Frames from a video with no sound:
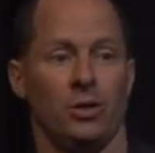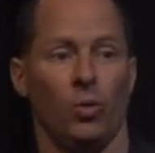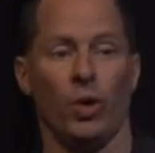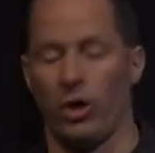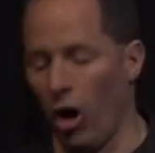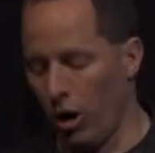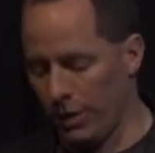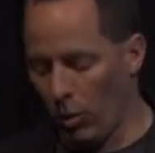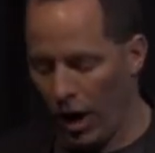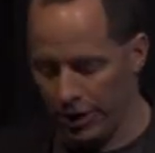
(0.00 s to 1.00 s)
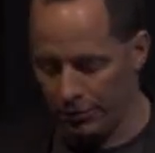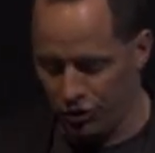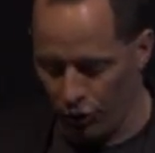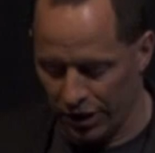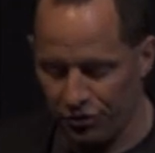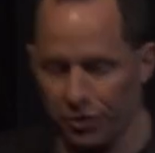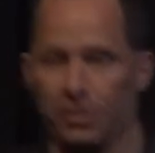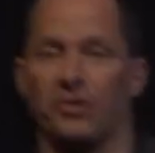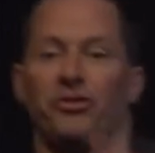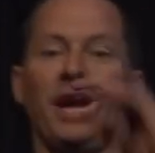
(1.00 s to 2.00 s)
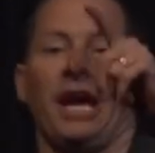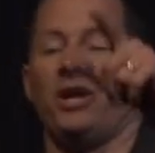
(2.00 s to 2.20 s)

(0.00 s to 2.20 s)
We calmly walk up to Jordan and simply say, hey,